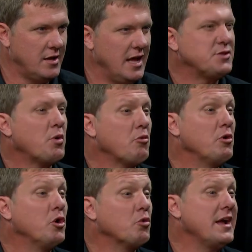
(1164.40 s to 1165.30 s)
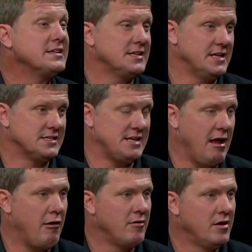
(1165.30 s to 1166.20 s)
That's where real racing is
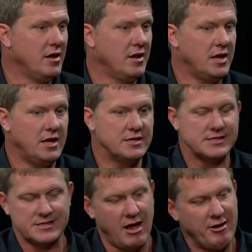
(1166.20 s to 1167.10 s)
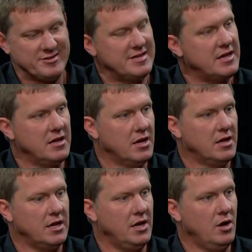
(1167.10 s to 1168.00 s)
now. Yeah. He says, Honestly,
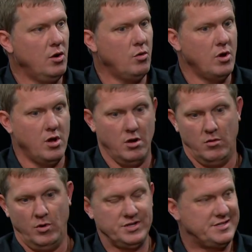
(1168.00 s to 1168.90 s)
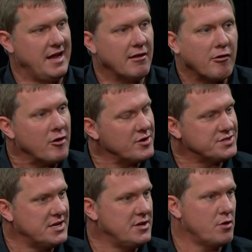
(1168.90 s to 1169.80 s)
you know, once Dale Earnhardt
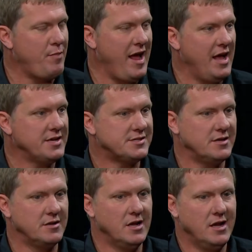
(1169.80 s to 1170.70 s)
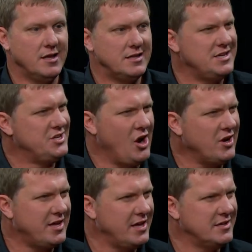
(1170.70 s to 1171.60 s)
Sr. passed and these
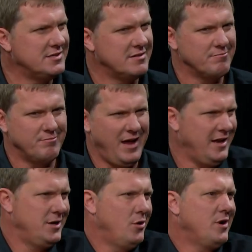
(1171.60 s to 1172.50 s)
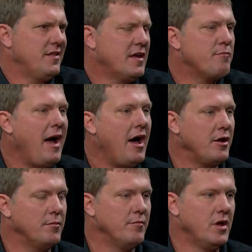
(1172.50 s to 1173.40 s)
young kids, I didn't know anything about
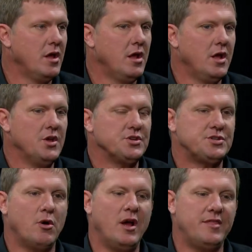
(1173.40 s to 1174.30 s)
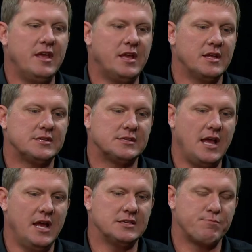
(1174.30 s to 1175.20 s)
them. Right. So I think it's
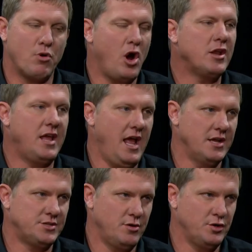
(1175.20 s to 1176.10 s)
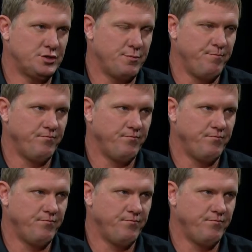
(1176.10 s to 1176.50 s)
as broadcasters,